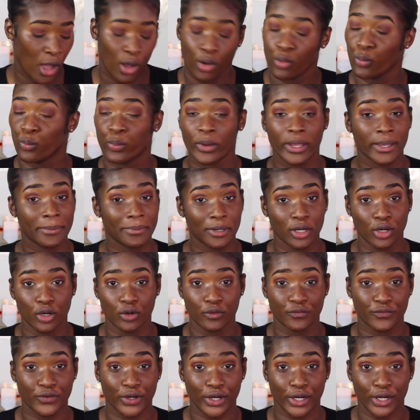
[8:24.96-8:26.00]
we
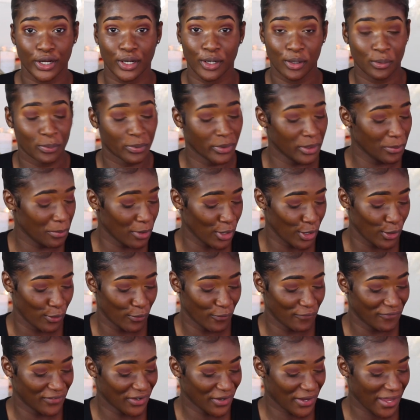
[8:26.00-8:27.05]
move, girl, we
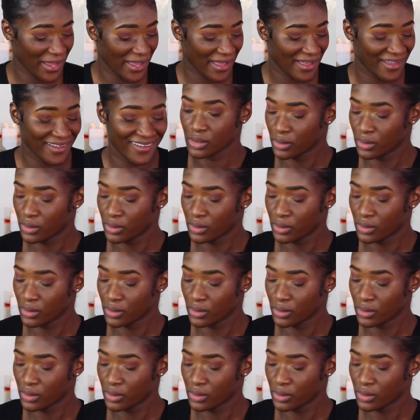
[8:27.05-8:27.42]
move, okay?